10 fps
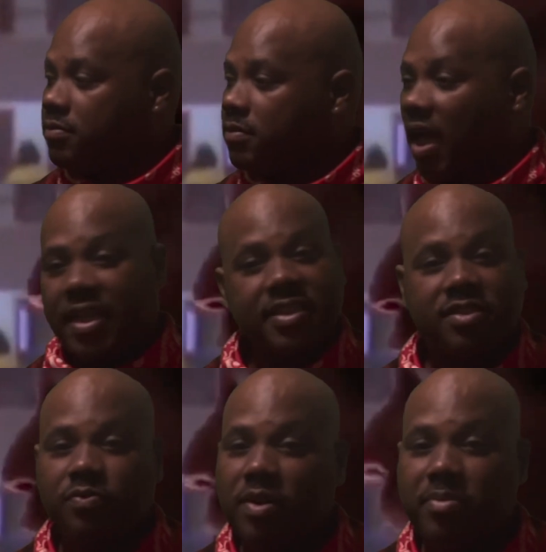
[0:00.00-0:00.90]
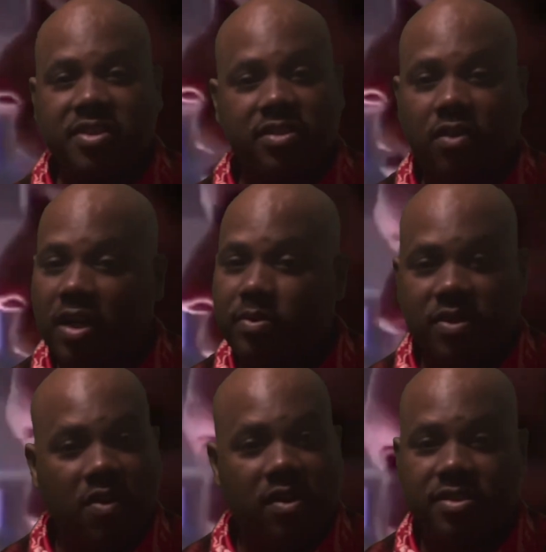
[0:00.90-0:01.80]
I guess the rip must have thought he was
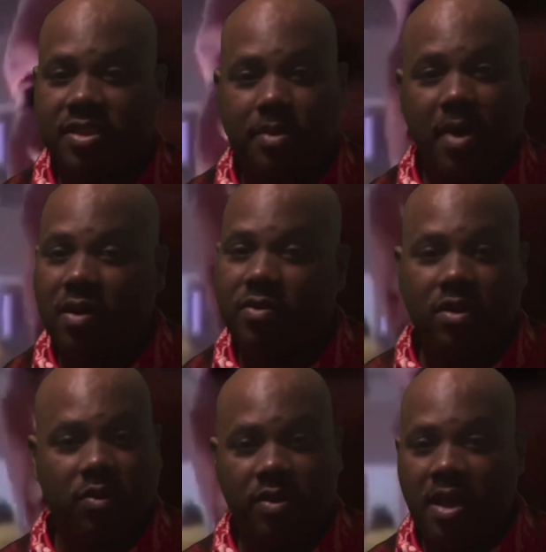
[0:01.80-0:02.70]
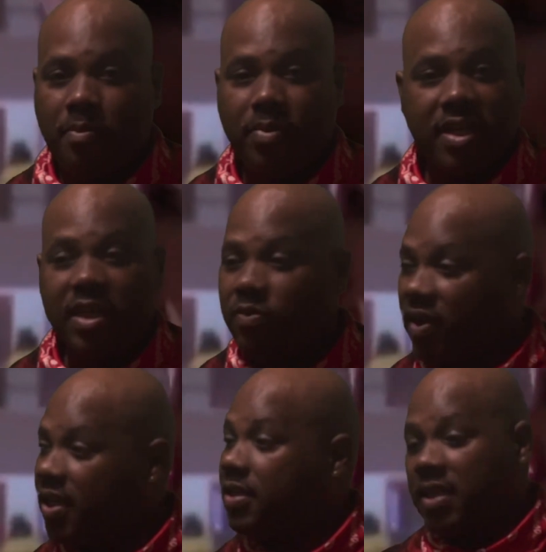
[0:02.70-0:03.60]
hard or something. I don't know. But
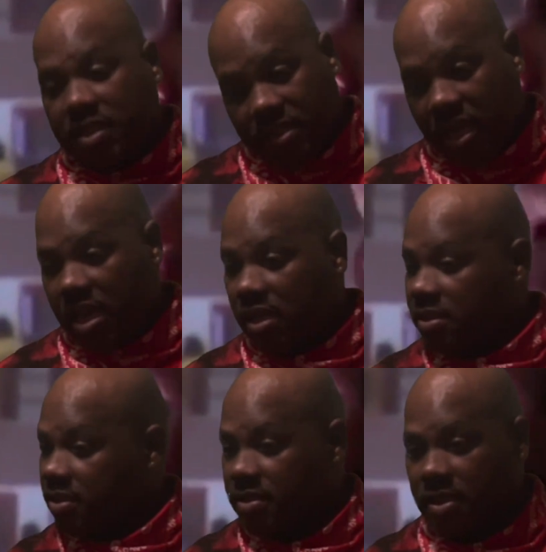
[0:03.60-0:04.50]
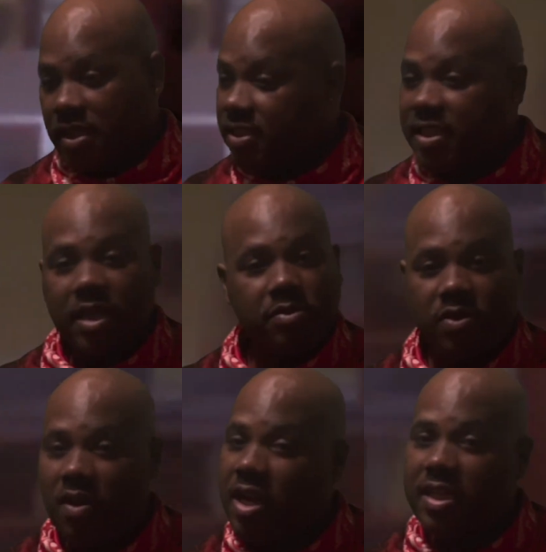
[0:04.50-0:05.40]
anyway, yeah, he didn't think he was
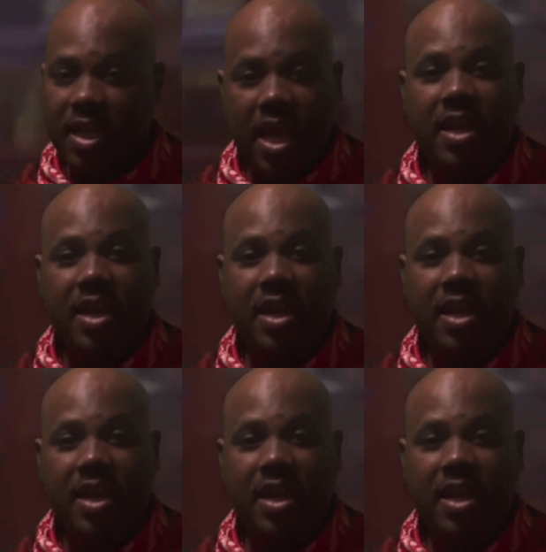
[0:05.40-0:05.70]
hard after that.